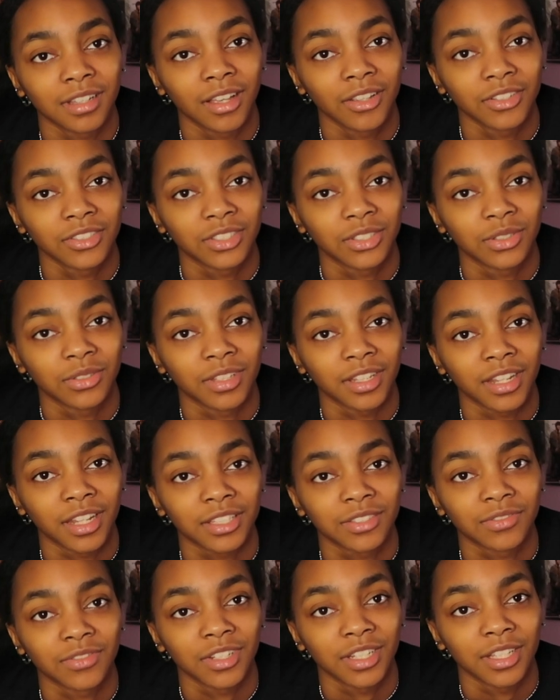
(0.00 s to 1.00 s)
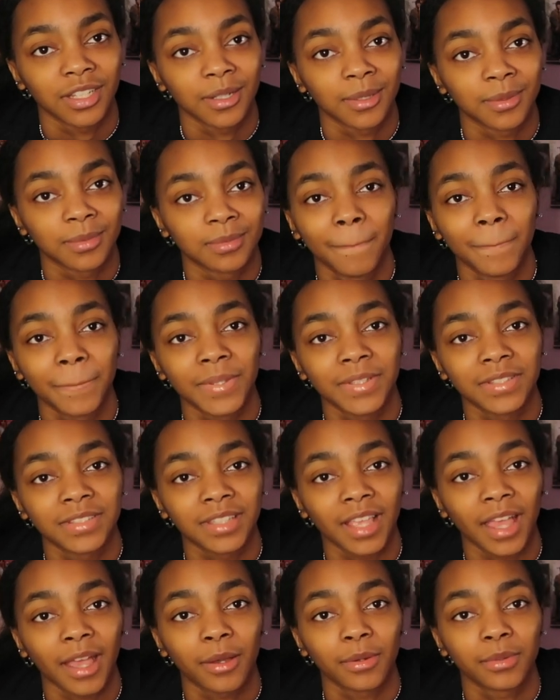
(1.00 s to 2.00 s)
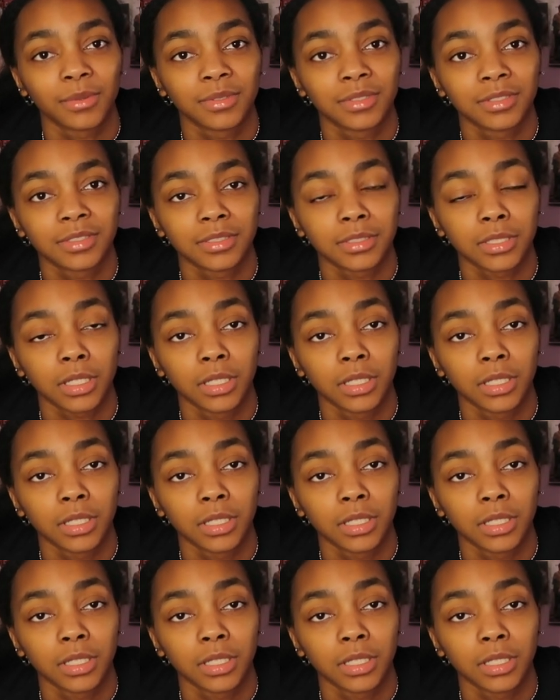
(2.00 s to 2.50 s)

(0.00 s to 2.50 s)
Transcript: I'll see you in the next video. Peace out.